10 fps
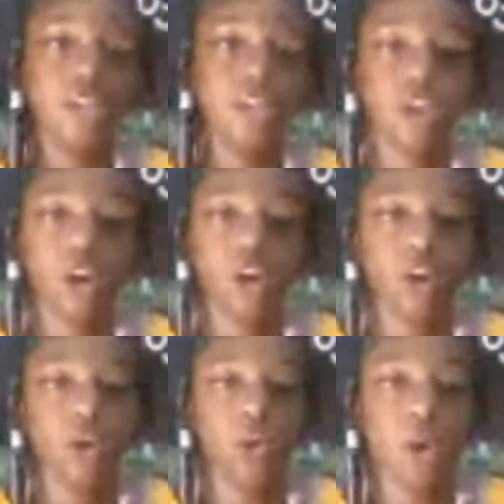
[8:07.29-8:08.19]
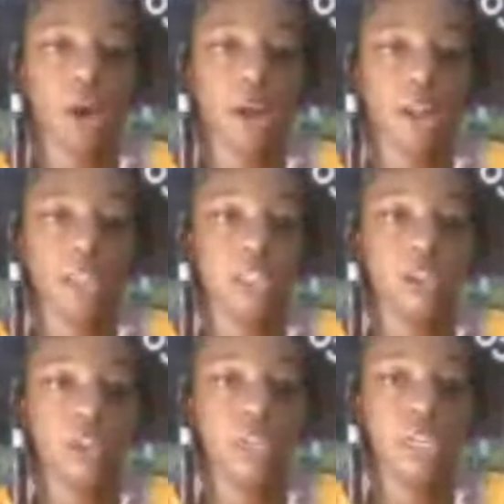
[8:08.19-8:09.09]
So
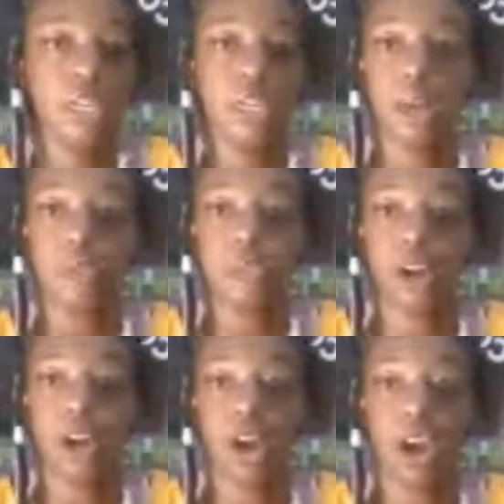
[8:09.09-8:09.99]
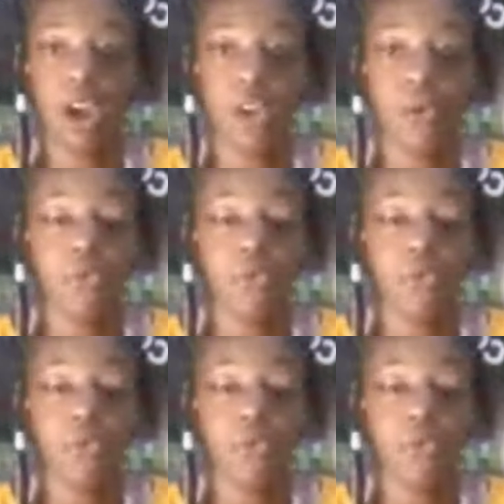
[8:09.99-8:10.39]
until he comes on,